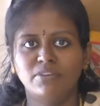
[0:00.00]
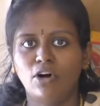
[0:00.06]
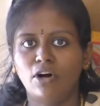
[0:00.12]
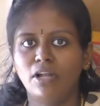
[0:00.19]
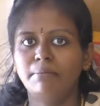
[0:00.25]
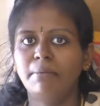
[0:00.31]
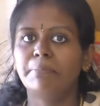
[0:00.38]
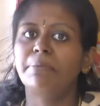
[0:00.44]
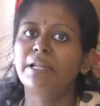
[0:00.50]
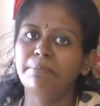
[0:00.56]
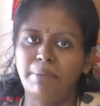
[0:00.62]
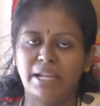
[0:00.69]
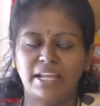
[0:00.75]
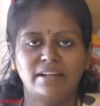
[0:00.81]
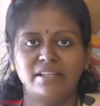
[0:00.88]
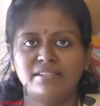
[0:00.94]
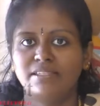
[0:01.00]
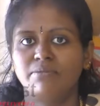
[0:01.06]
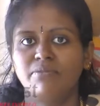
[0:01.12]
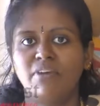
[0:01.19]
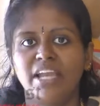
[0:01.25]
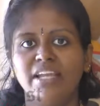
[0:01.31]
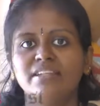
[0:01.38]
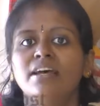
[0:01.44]
all my pre-pregnancy
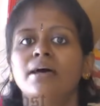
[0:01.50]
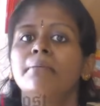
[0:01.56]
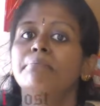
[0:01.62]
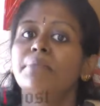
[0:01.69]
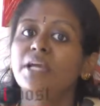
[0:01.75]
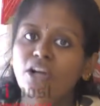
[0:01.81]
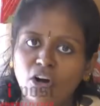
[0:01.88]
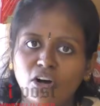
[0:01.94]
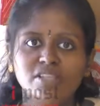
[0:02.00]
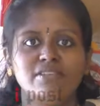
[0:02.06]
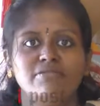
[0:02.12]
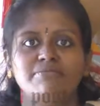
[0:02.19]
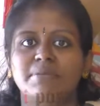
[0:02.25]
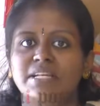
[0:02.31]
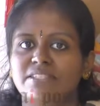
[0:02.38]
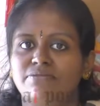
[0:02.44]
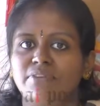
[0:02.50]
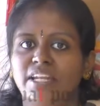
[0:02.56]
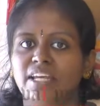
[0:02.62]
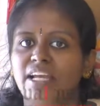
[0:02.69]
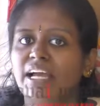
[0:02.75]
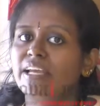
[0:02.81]
weight because of breastfeeding.